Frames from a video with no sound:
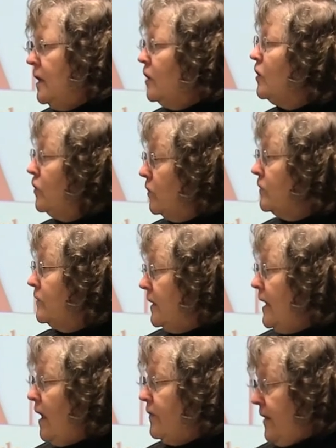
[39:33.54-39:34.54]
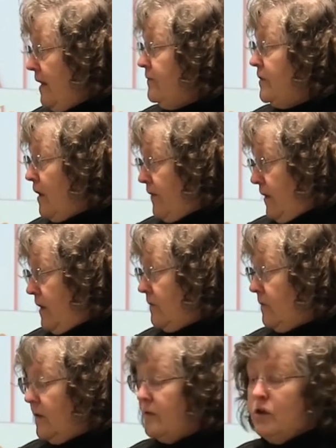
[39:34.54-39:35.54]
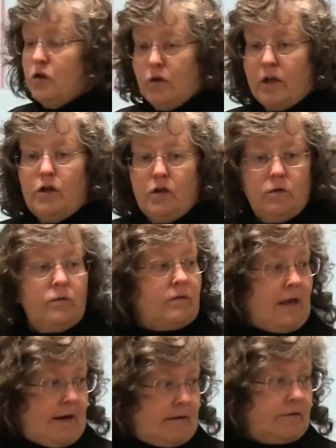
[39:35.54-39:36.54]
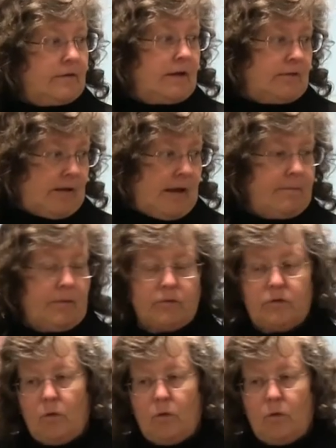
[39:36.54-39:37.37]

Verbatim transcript: you know, you'll see how they've done this. And you can use that as an example.